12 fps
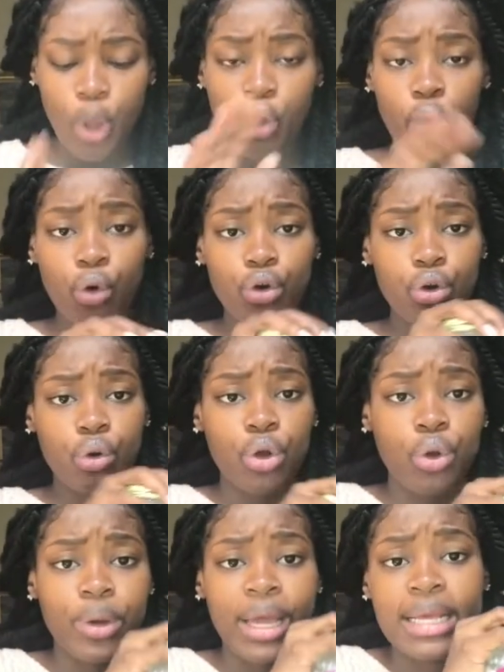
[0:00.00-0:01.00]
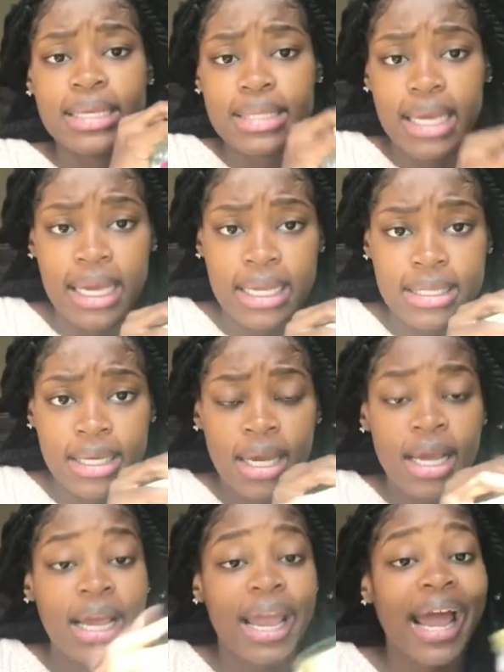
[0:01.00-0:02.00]
Coconut oil is it.
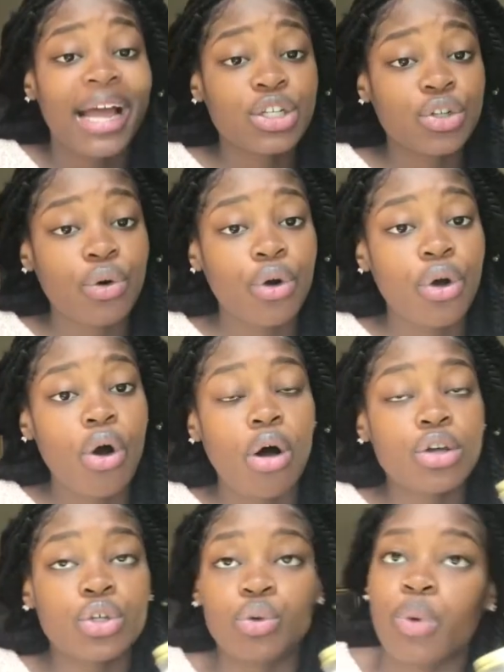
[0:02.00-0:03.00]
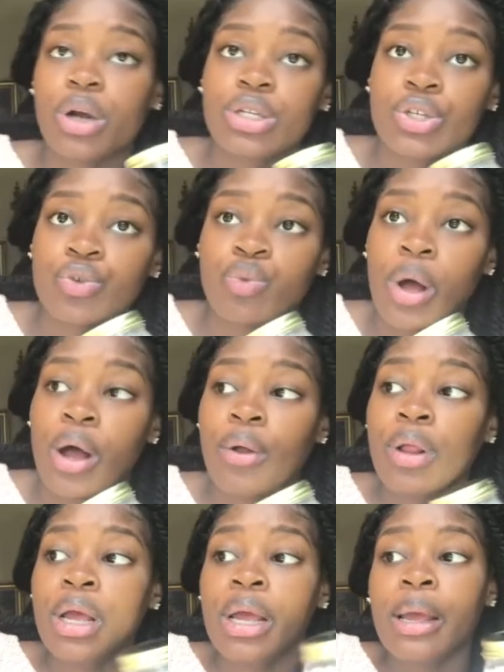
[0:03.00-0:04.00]
Castor oil also works as
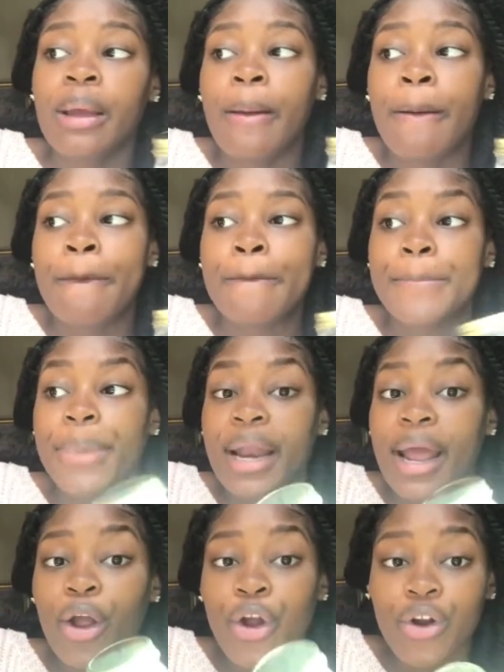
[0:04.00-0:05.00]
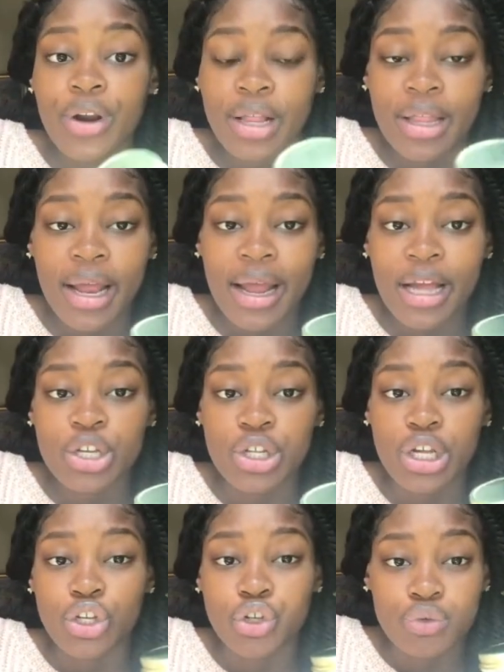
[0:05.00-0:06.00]
well, but I heard that that
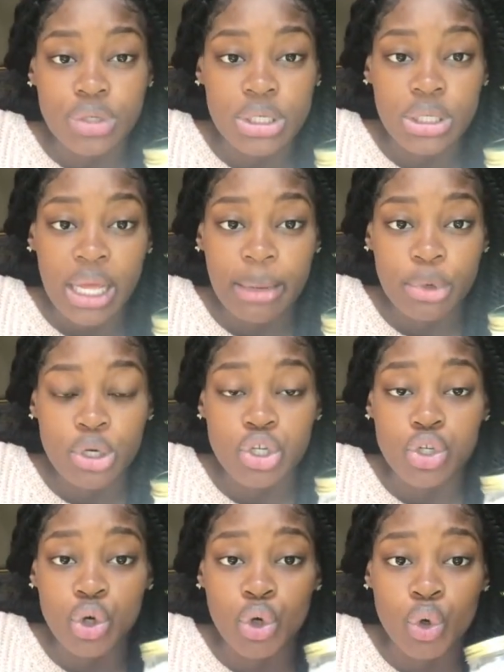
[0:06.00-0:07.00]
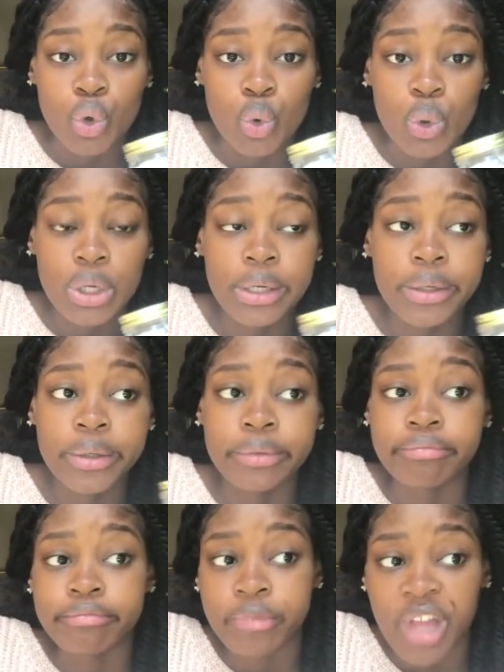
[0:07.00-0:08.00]
actually induces labor. So
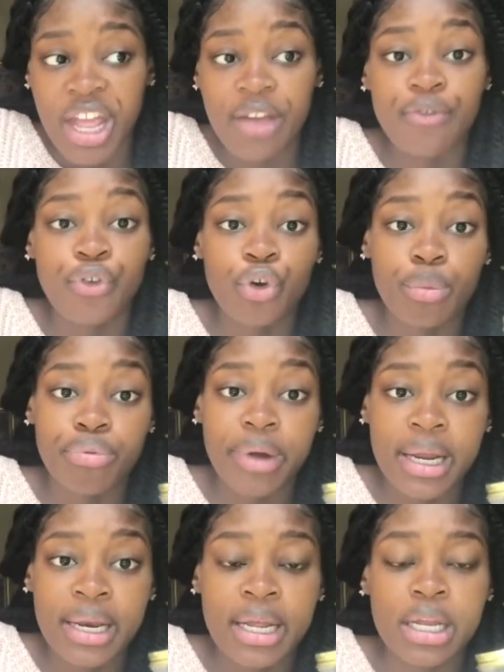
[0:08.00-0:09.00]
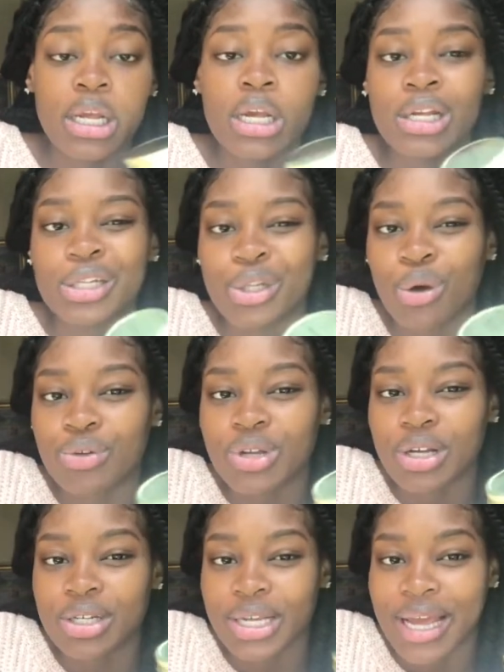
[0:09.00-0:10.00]
if you're pregnant, don't
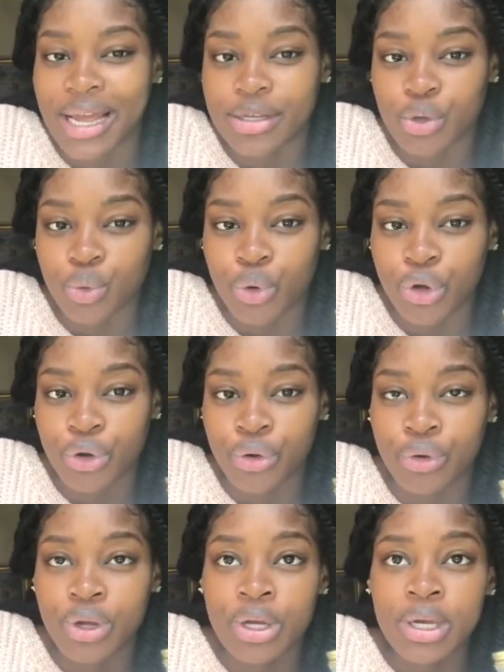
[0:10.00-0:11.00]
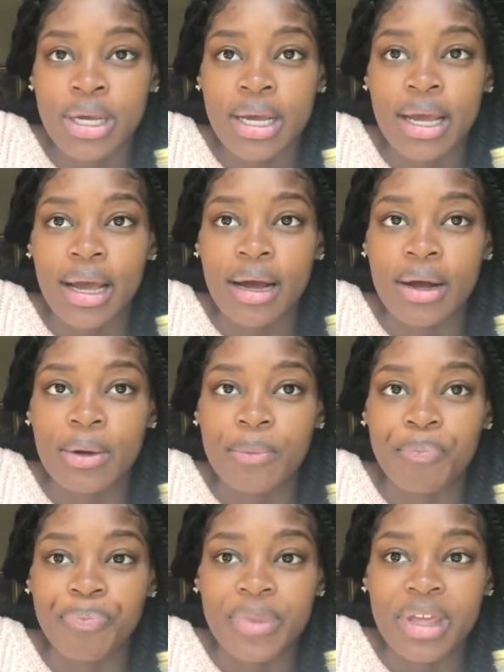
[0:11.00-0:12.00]
touch the castor oil.
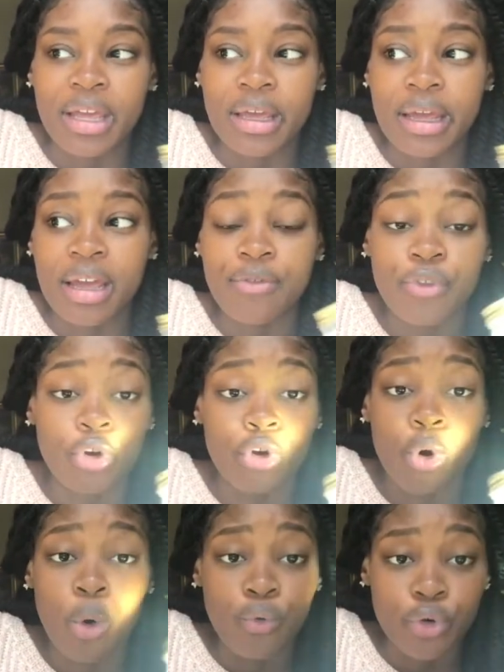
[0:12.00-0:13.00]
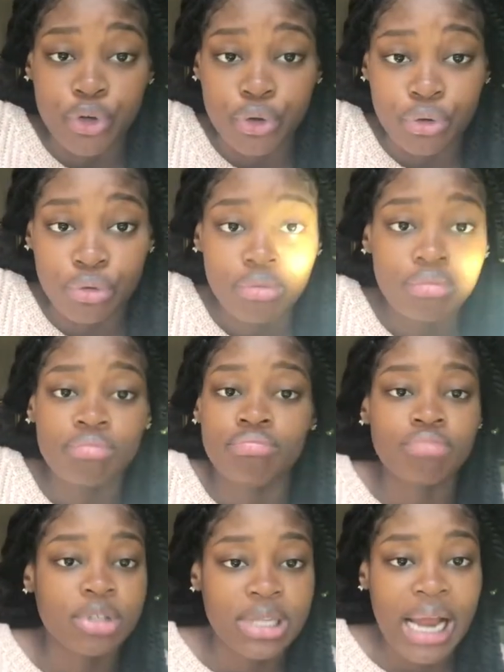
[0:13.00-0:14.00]
Um, if you're overdue,
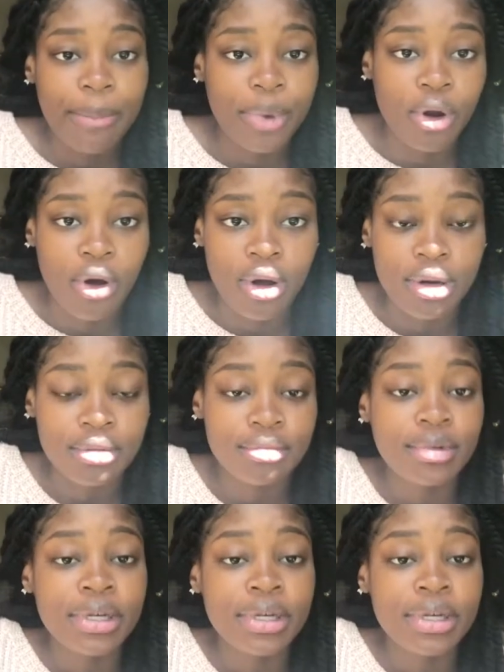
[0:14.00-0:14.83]
slap it on.